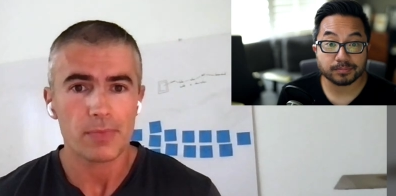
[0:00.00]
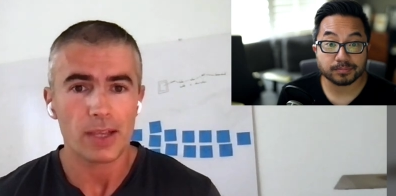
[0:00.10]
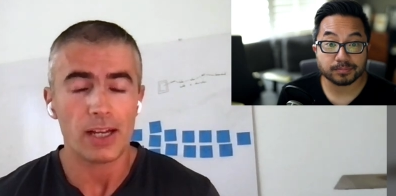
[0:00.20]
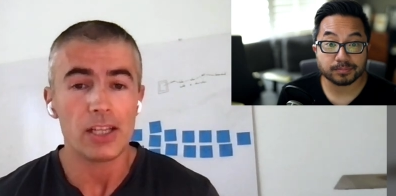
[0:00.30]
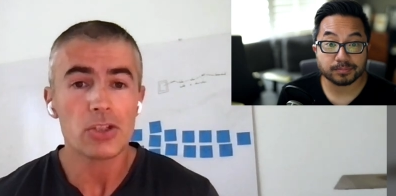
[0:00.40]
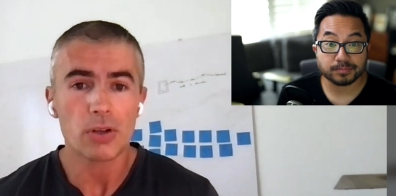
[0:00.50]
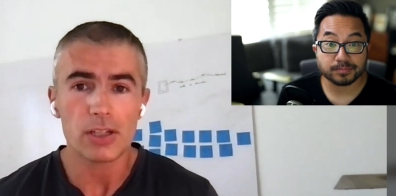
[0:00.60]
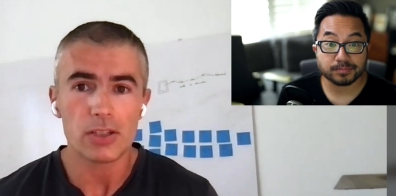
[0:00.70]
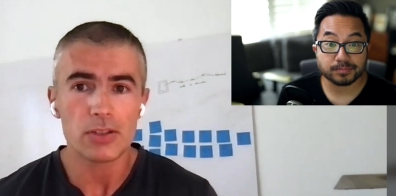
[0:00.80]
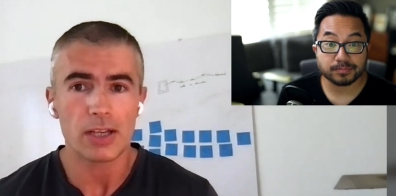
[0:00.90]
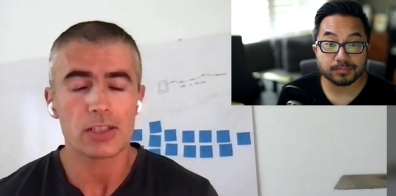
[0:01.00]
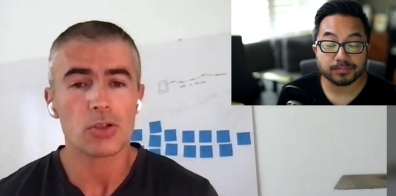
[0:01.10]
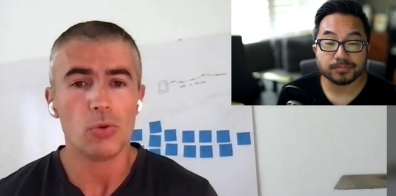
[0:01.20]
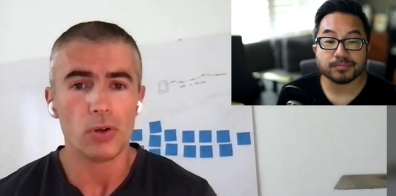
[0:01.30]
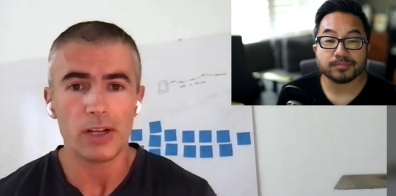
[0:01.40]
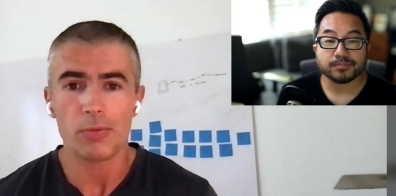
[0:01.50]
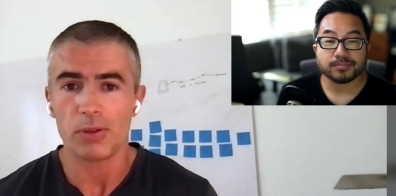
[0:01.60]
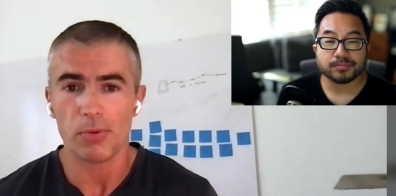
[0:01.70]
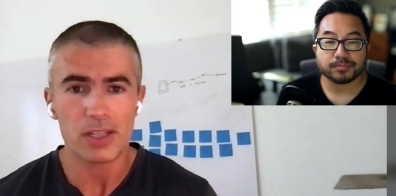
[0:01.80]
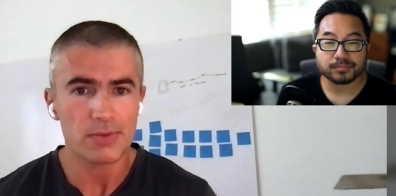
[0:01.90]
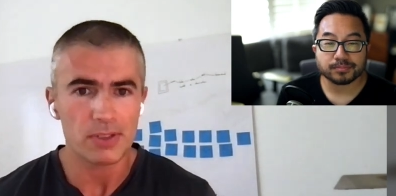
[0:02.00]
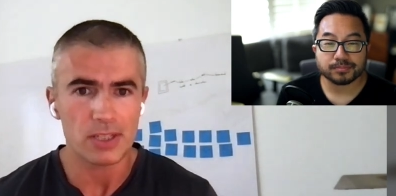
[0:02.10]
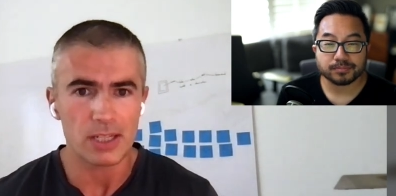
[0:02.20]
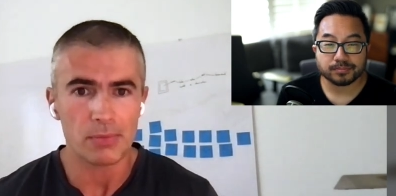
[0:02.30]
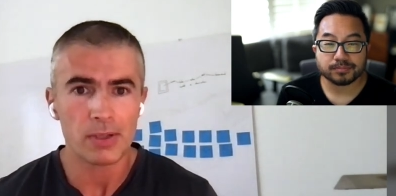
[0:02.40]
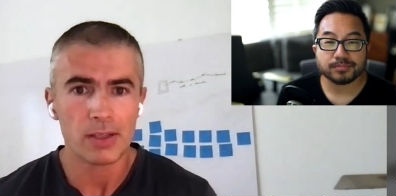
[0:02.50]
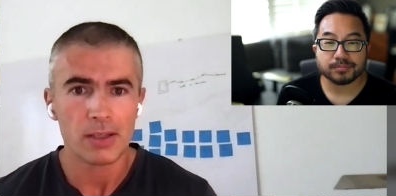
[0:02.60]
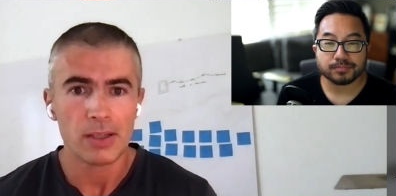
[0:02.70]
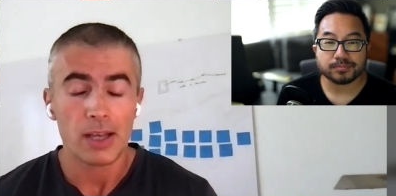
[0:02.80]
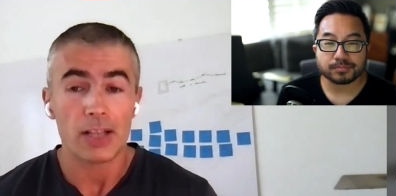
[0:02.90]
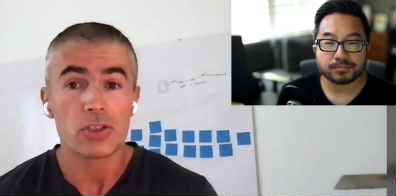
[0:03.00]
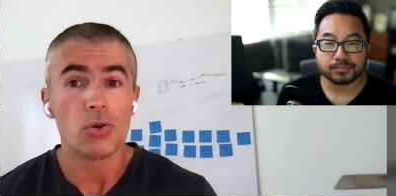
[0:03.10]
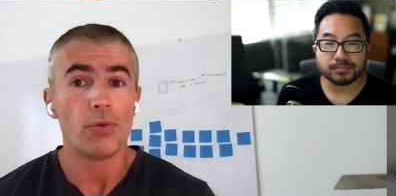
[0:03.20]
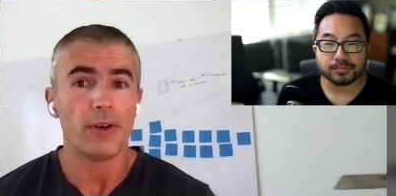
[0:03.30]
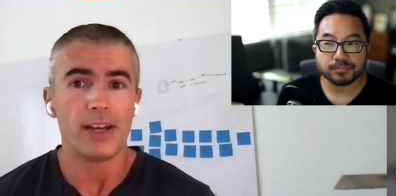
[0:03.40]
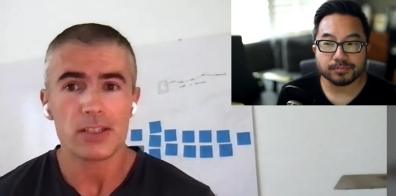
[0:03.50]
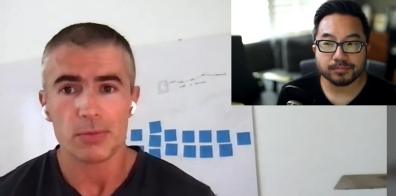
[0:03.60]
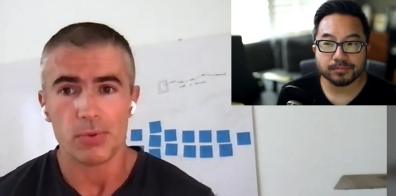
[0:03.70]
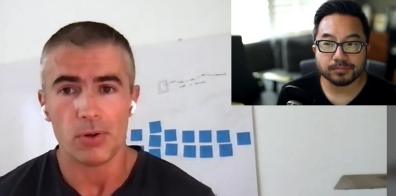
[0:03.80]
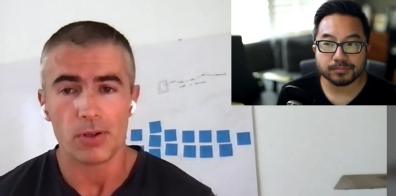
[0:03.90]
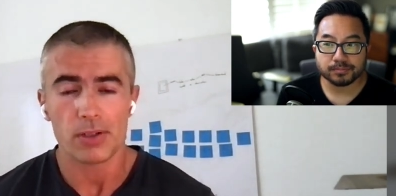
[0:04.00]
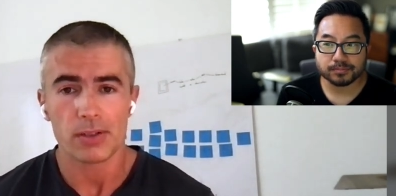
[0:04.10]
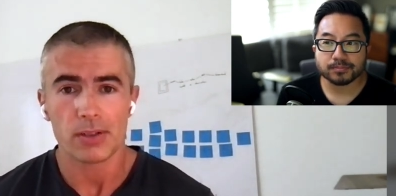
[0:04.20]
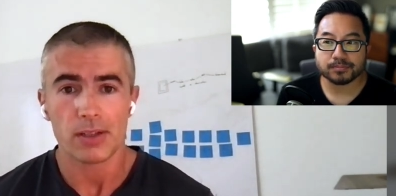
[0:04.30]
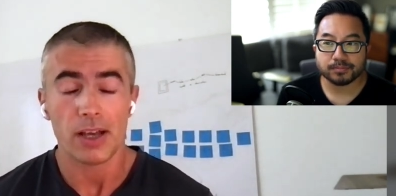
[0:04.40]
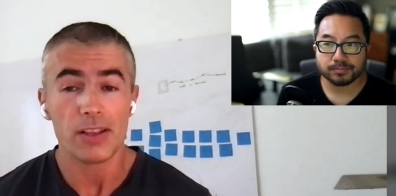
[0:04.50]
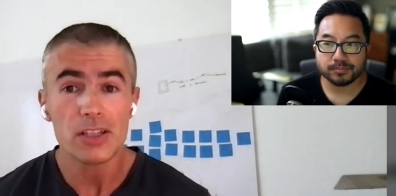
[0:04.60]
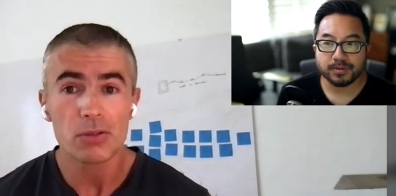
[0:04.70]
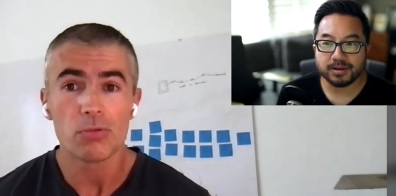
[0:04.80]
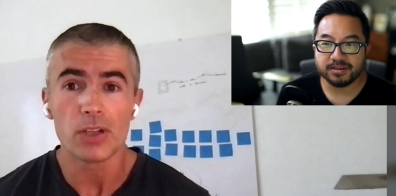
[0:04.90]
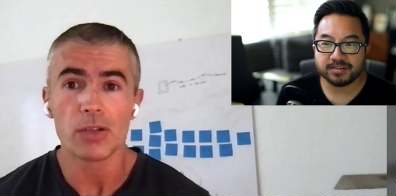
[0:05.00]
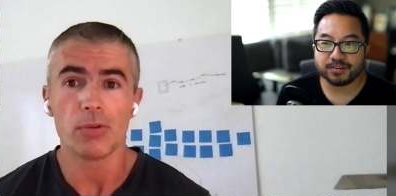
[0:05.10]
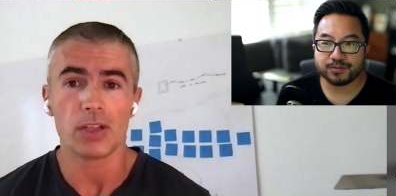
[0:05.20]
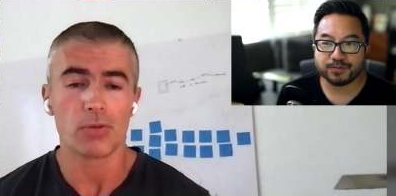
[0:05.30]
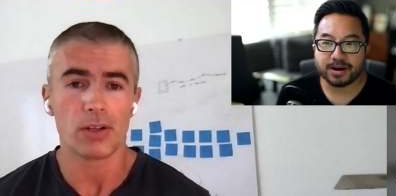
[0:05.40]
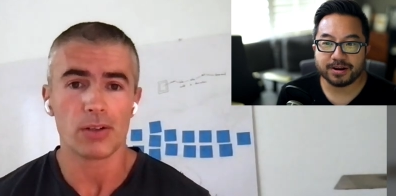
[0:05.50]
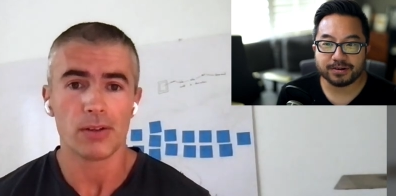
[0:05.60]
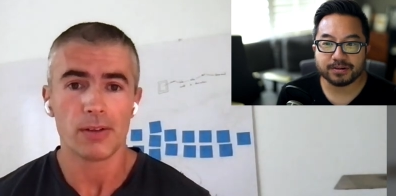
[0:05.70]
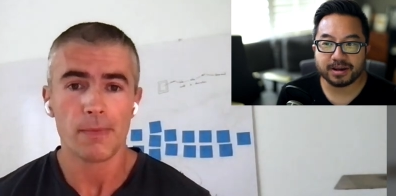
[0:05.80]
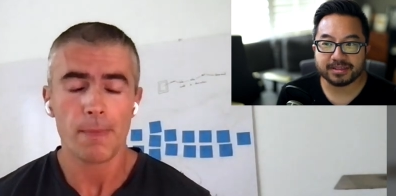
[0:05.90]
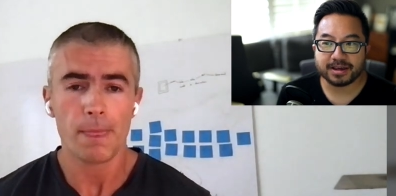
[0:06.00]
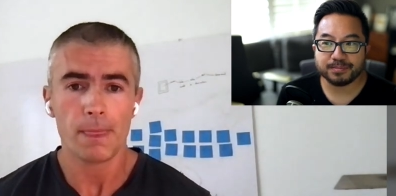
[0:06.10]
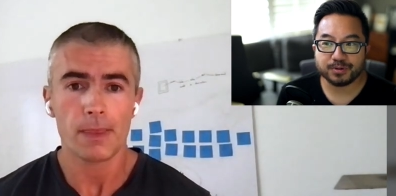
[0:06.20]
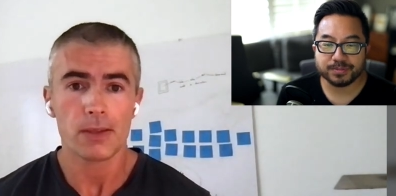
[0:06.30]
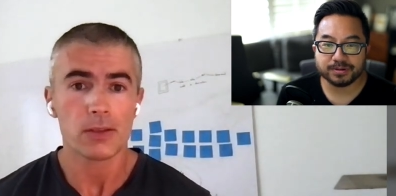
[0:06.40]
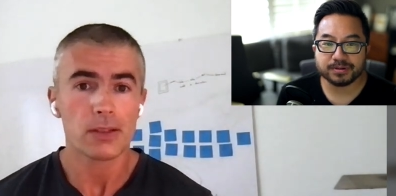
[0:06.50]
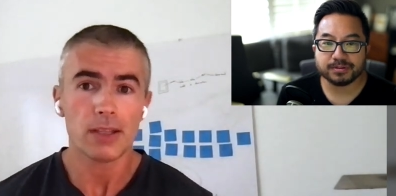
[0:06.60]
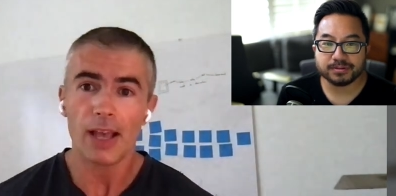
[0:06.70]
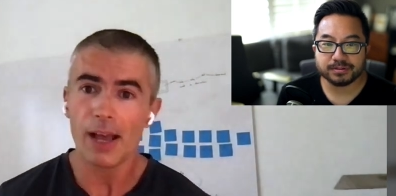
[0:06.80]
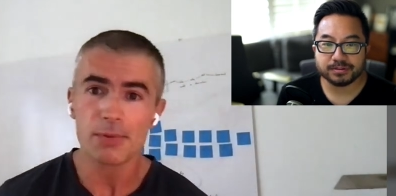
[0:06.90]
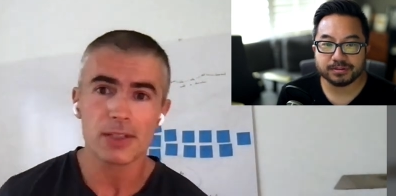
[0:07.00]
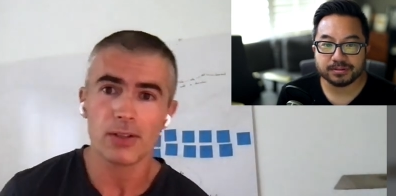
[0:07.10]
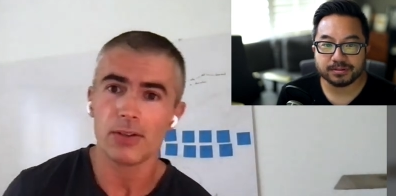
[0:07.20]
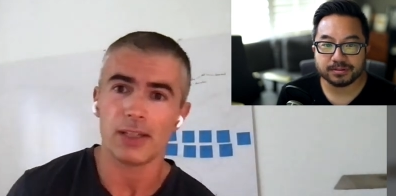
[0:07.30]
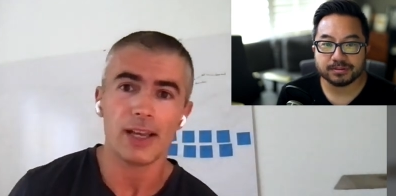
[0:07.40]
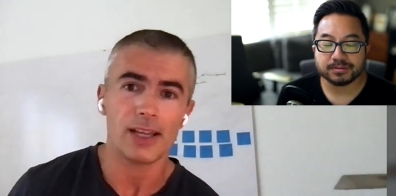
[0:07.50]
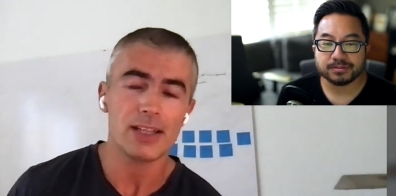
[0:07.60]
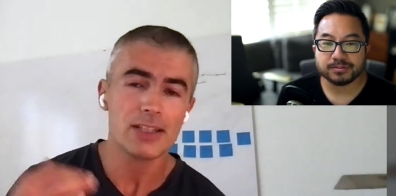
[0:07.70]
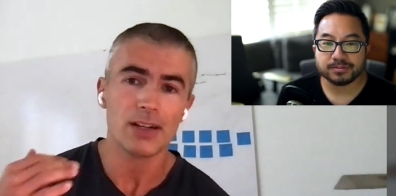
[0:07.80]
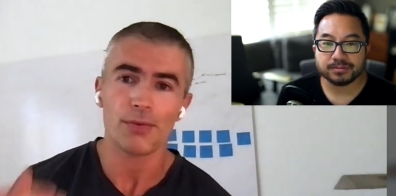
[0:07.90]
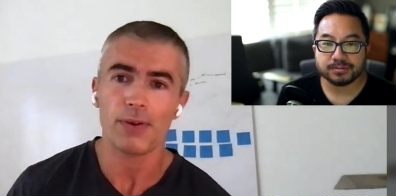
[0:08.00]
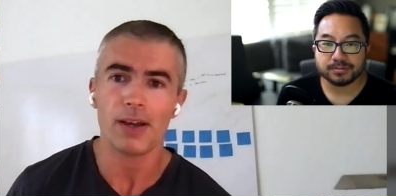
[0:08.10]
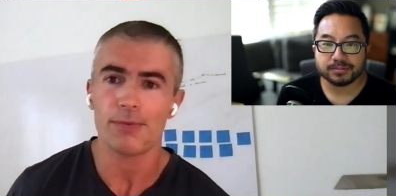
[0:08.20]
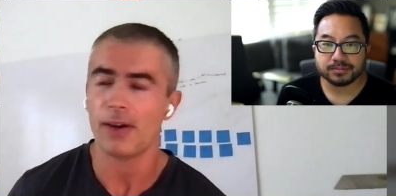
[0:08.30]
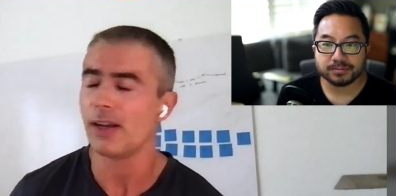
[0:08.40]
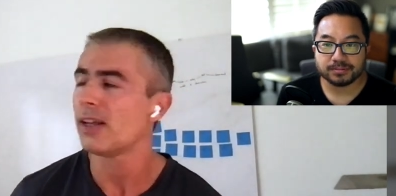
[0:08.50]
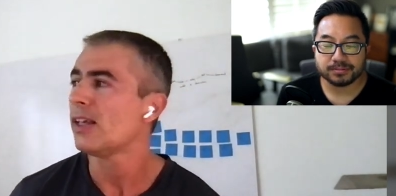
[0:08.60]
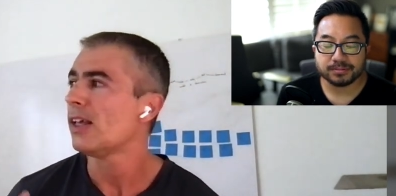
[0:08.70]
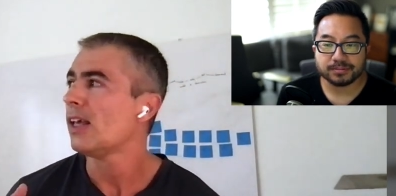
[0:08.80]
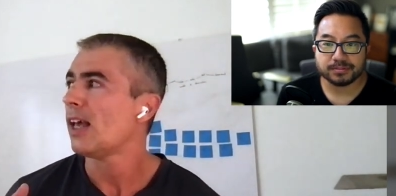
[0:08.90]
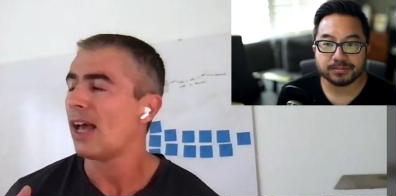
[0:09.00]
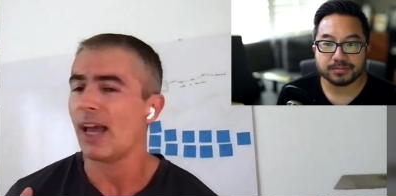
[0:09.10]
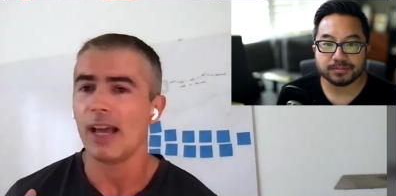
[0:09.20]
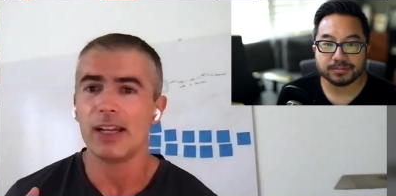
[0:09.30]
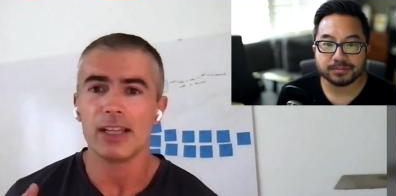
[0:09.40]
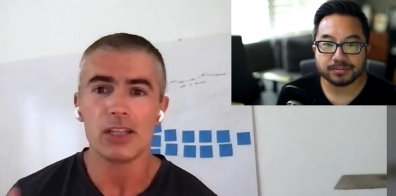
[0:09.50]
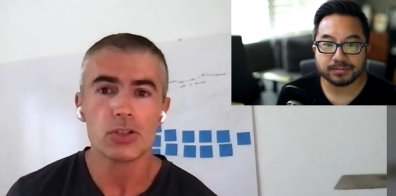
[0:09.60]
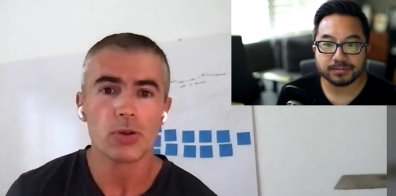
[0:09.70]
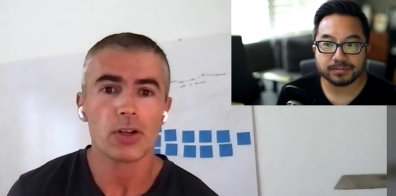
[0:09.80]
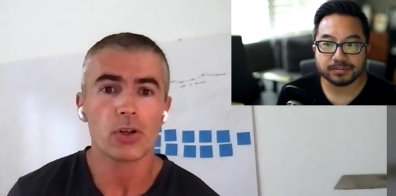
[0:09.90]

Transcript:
Speaker 1: And he's trying to use that to coordinate with the rest of his team and to call for air support. And these are and really, he's under really fire
Speaker 2: at that moment.
Speaker 1: Absolutely. Yeah. He's in a firefight and he's trying to